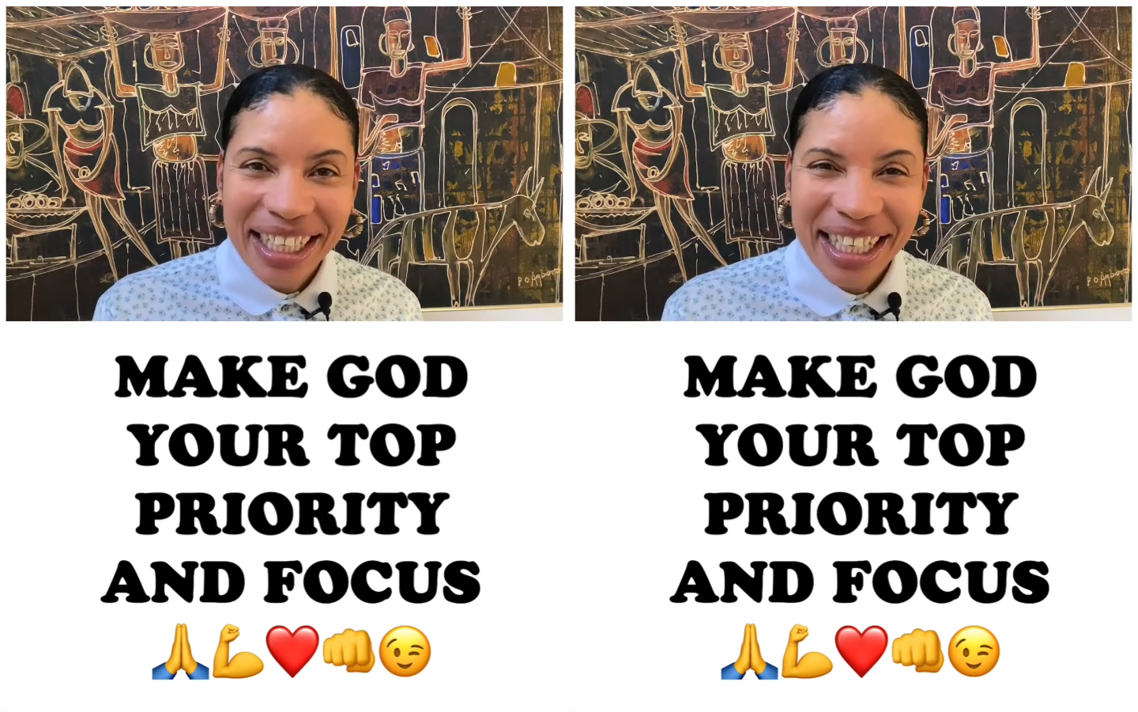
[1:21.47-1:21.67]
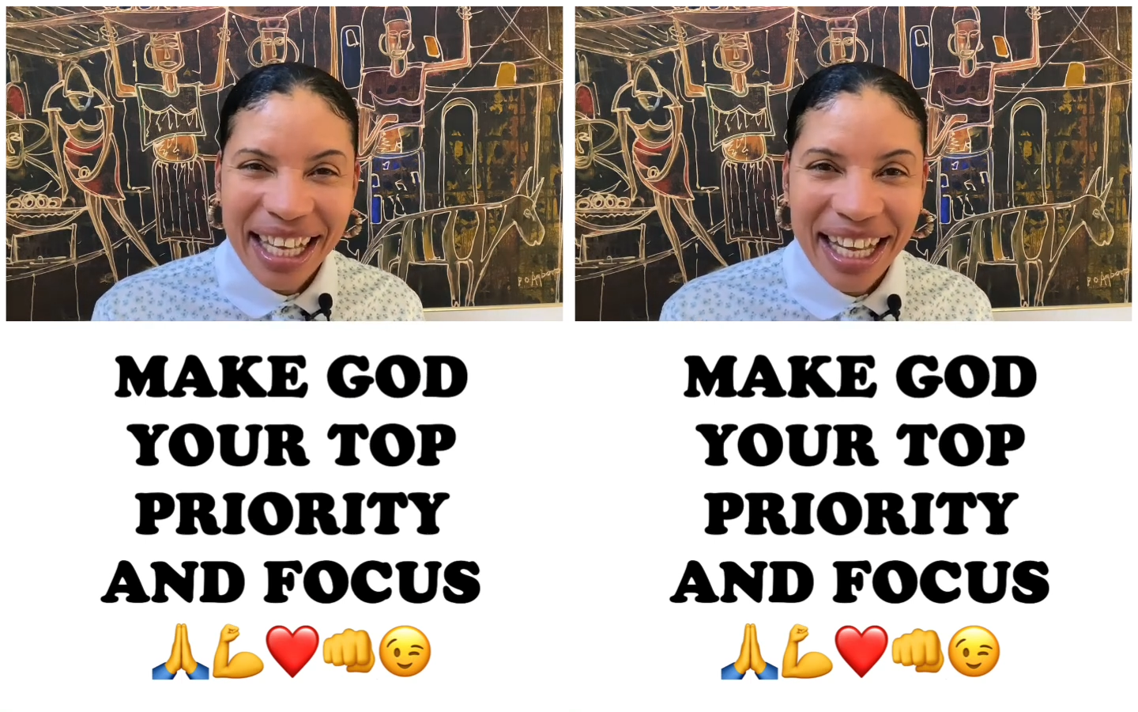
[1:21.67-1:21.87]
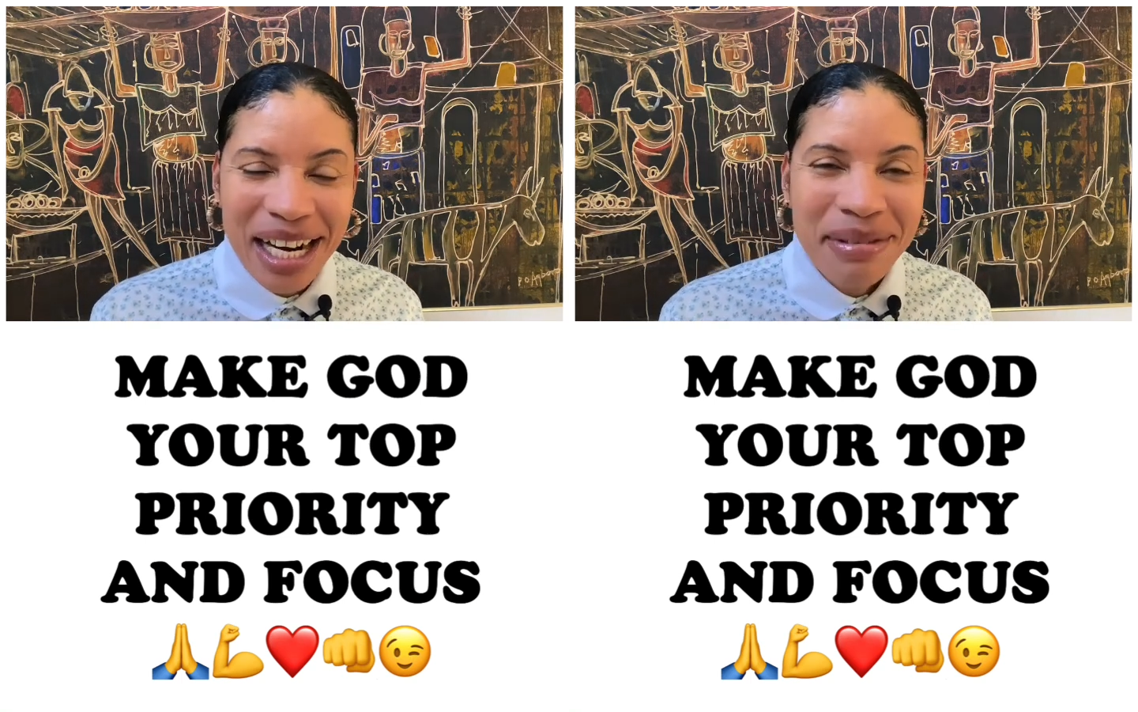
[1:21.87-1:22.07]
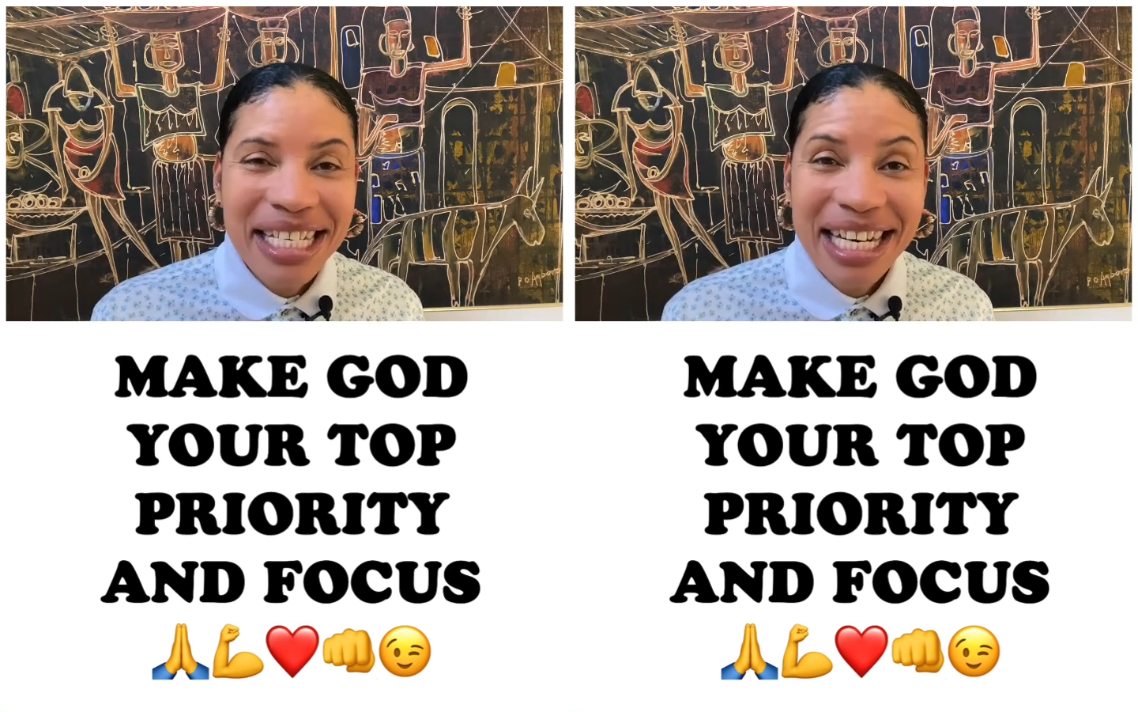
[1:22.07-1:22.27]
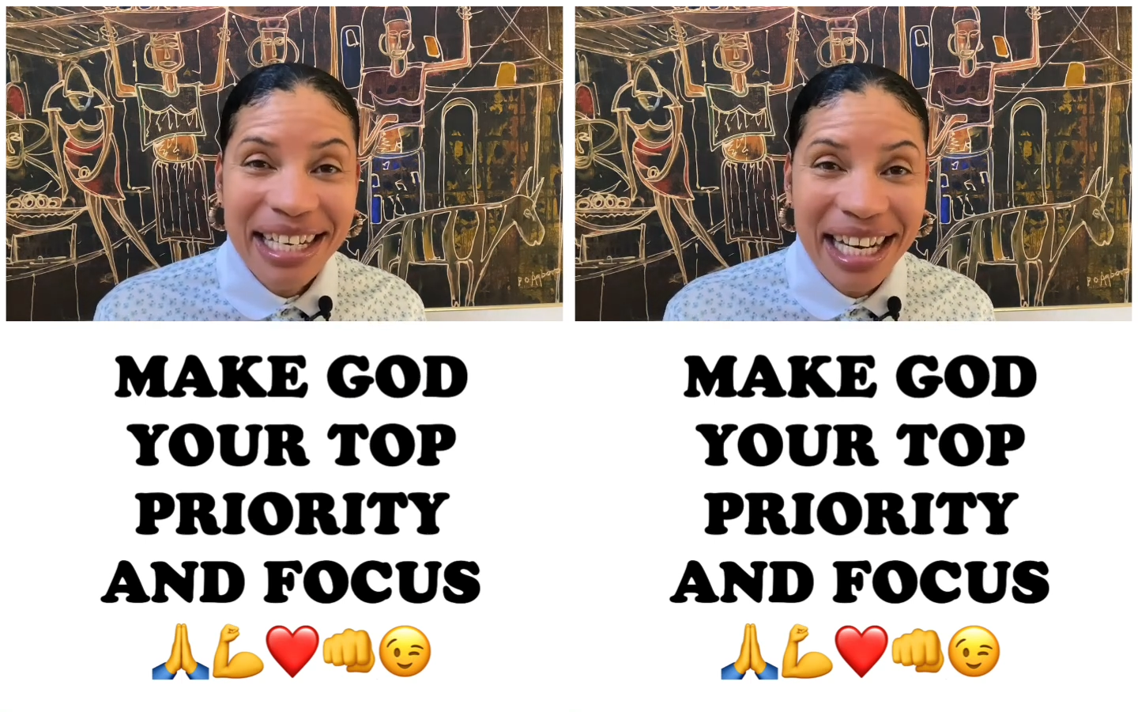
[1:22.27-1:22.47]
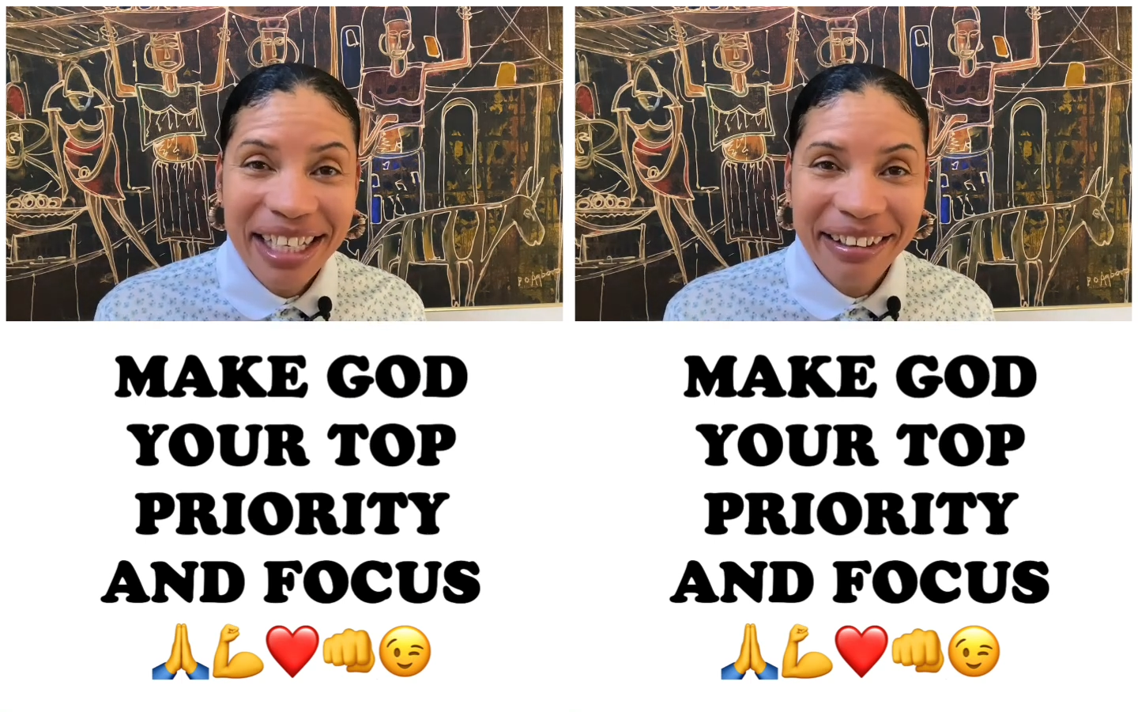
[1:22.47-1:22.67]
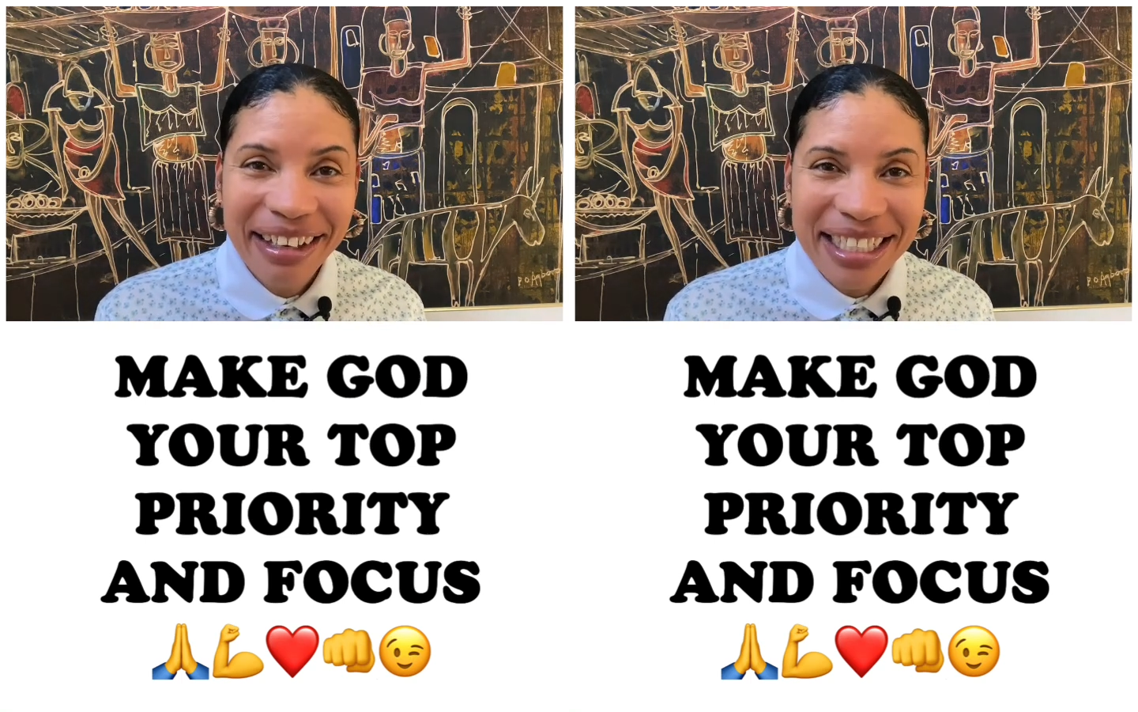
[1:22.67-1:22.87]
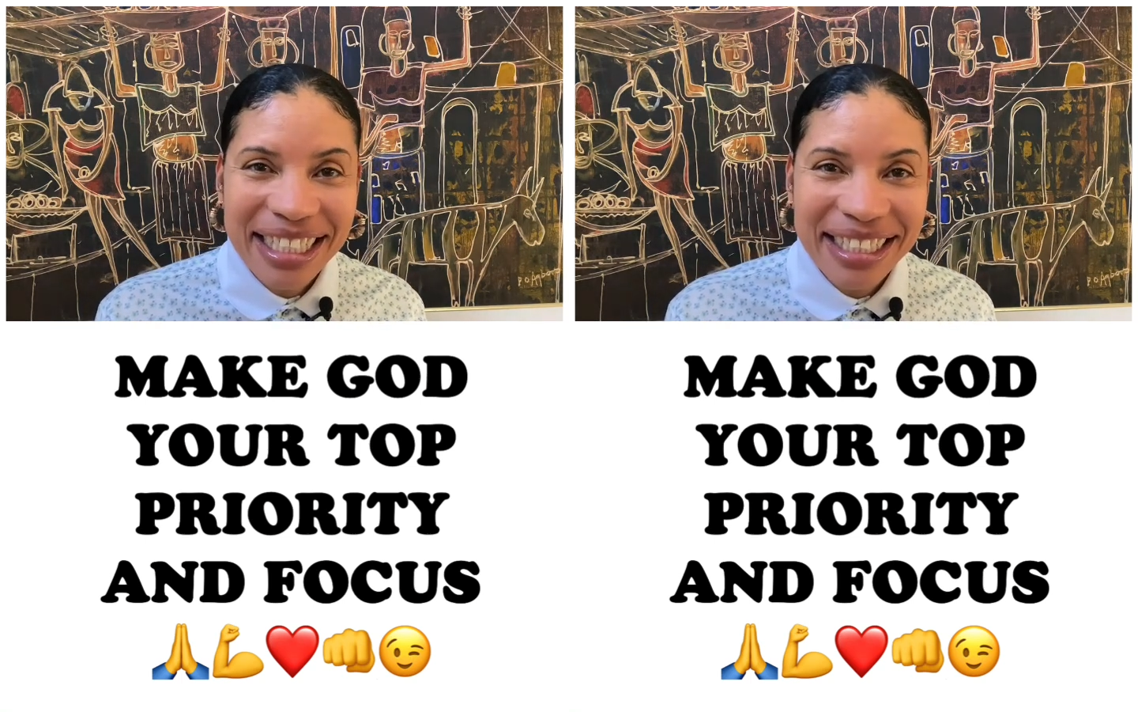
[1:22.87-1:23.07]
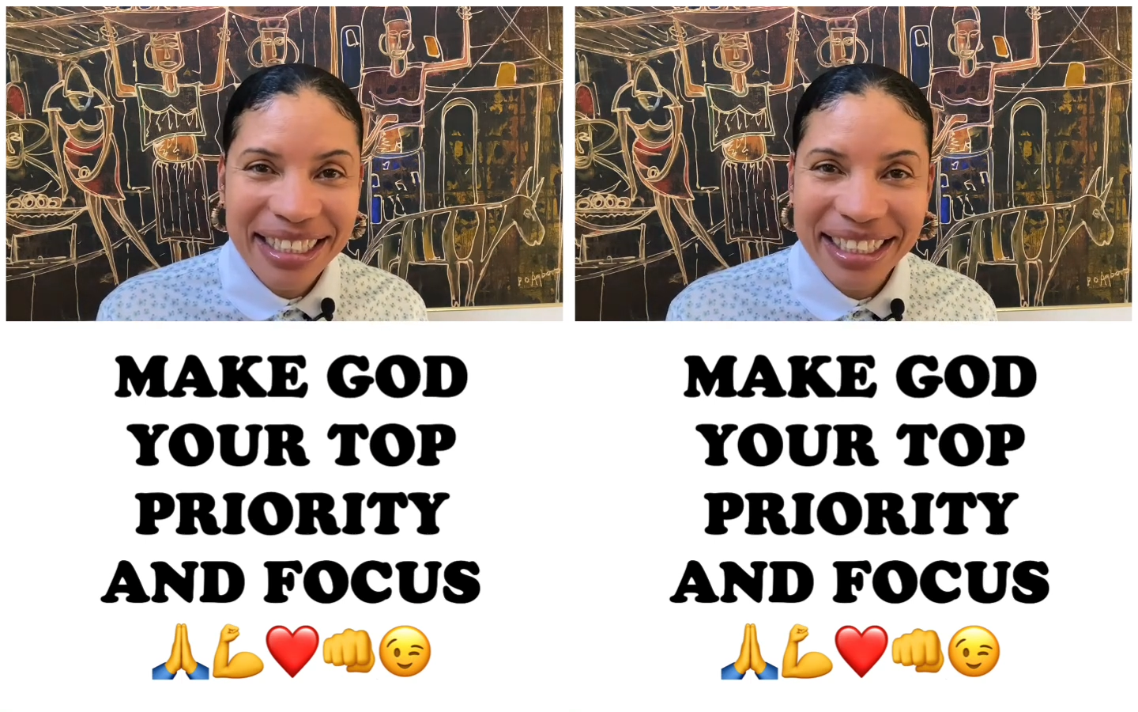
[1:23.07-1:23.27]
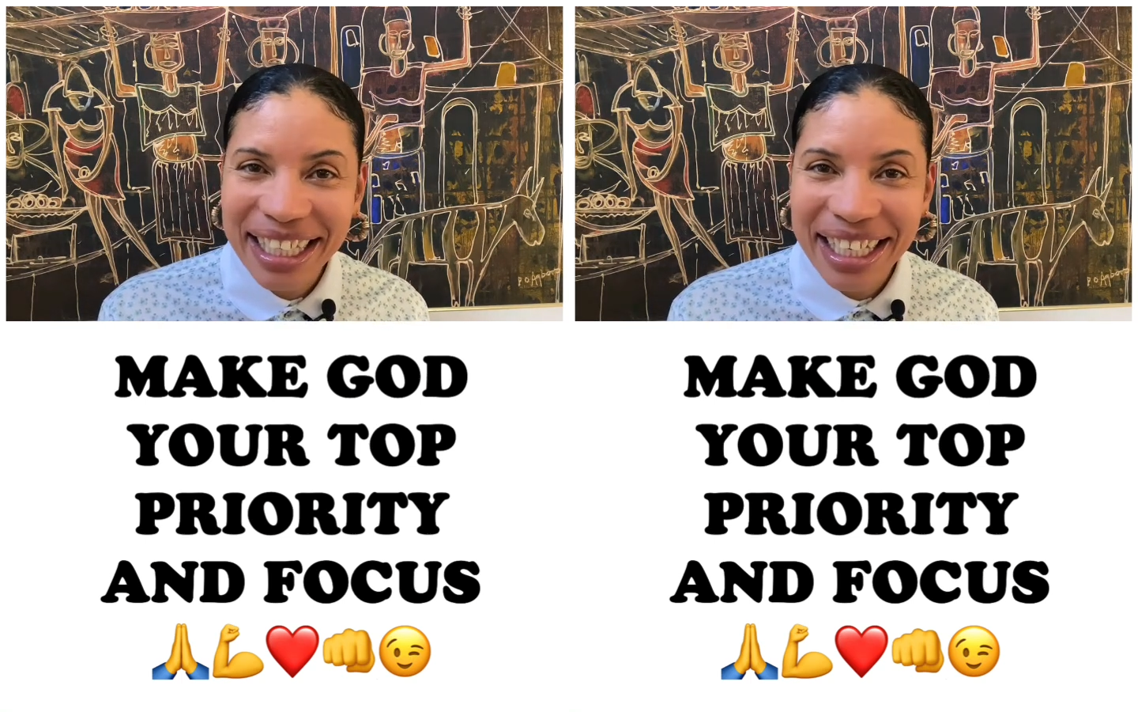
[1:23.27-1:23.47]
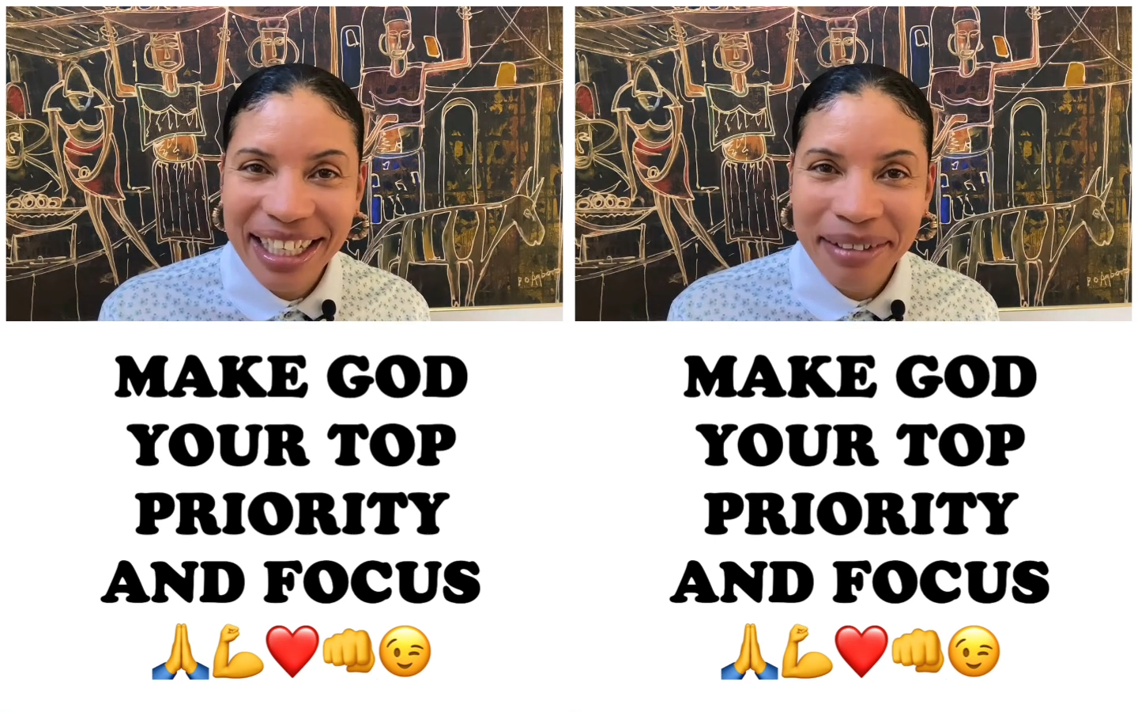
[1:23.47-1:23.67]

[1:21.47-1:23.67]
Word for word: And I'm staring at the cross yesterday